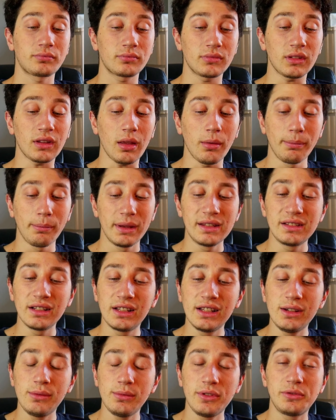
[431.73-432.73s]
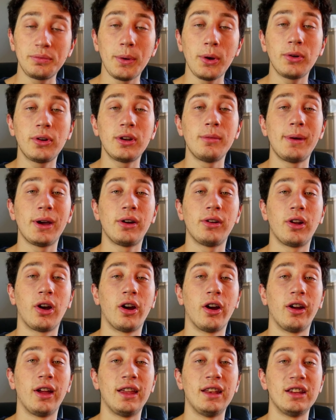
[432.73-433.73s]
basically we've spoken about our
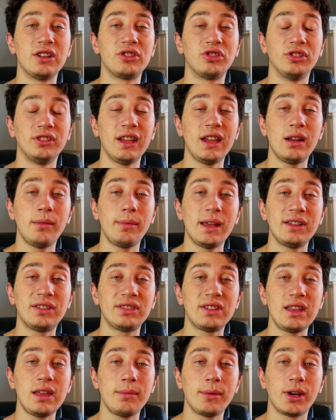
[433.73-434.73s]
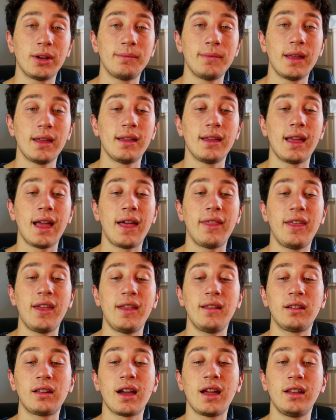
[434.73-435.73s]
initial database schema, and then
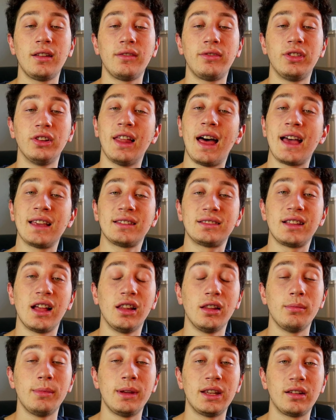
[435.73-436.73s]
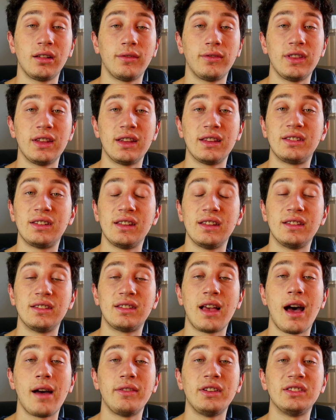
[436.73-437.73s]
kind of the last element of this is
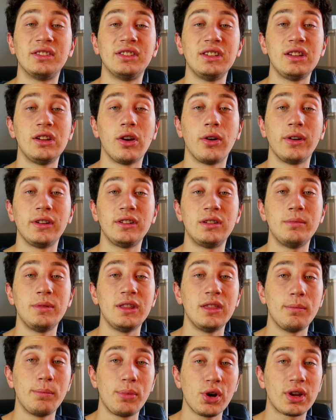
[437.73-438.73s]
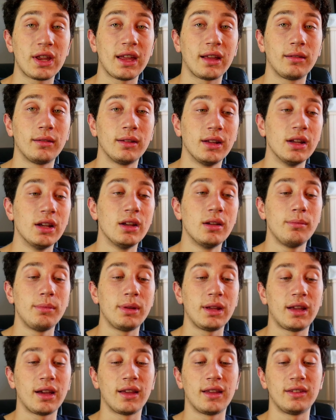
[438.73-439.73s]
obviously going to be the booking,
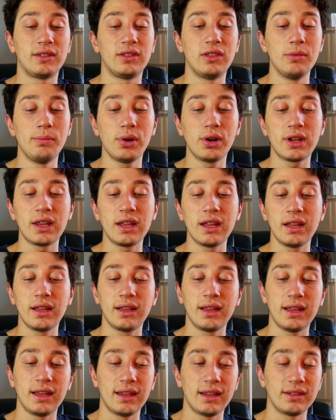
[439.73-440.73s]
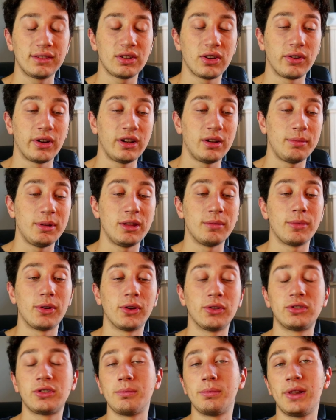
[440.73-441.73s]
because the booking is going to be the most
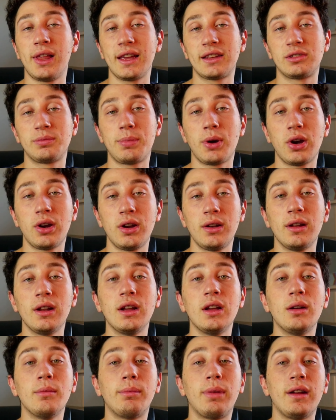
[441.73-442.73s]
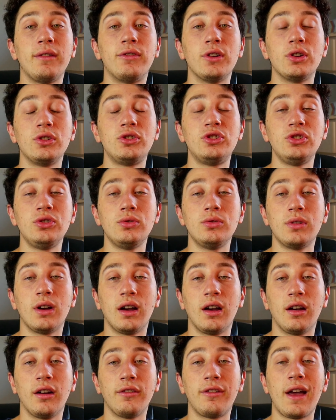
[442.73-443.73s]
complex part by virtue
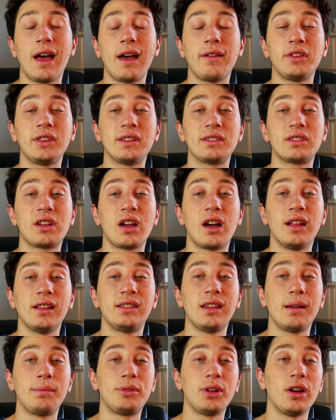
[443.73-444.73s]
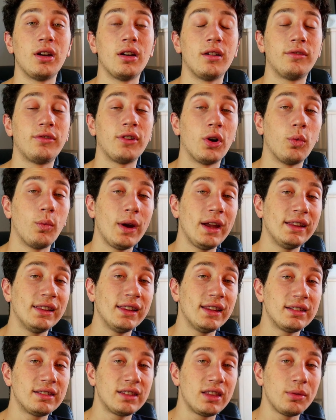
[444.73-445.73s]
of having this concept of a wait
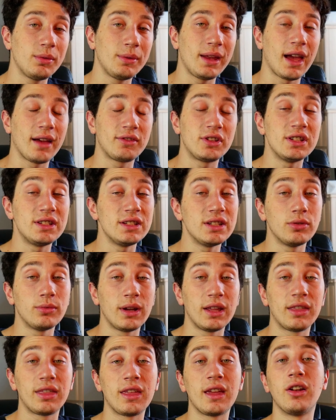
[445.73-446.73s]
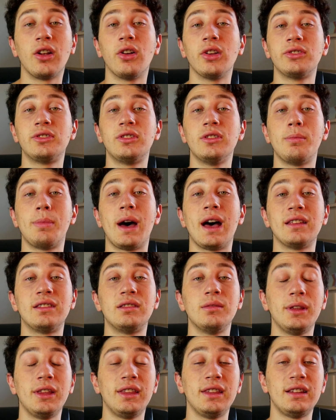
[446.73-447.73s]
list that we have to deal with, and also the
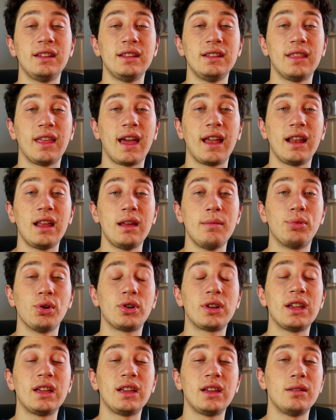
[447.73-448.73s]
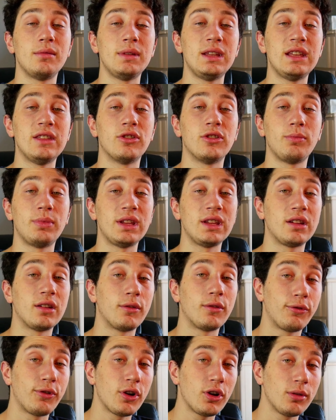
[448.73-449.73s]
possibility that a booking can either be
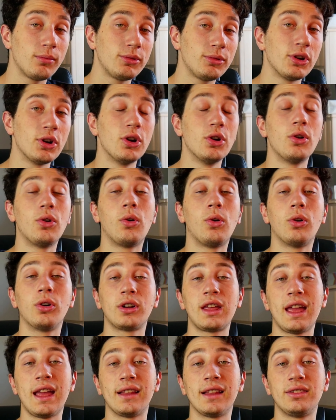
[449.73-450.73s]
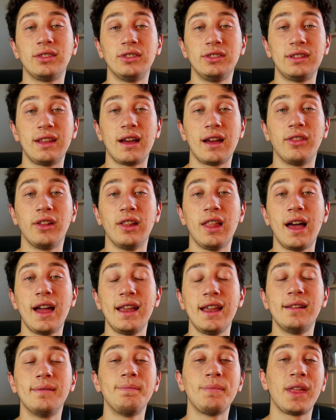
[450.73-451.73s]
confirmed or canceled down the
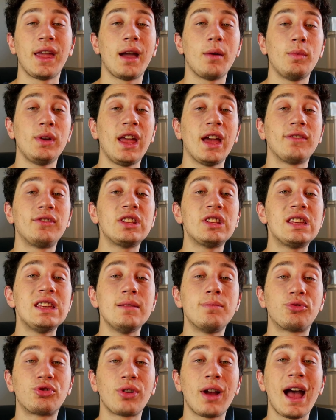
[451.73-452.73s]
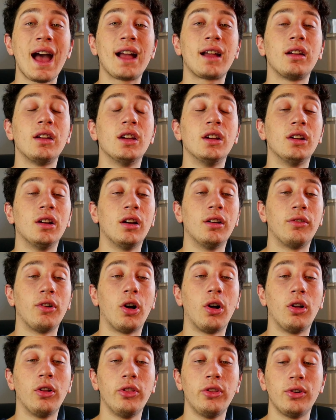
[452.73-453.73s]
line, and we have to keep track of
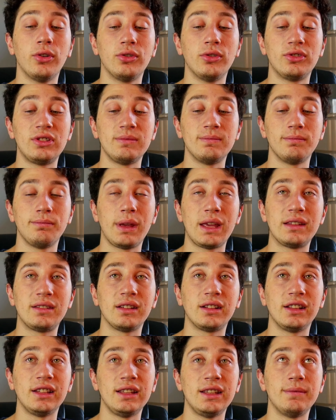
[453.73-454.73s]
all those basically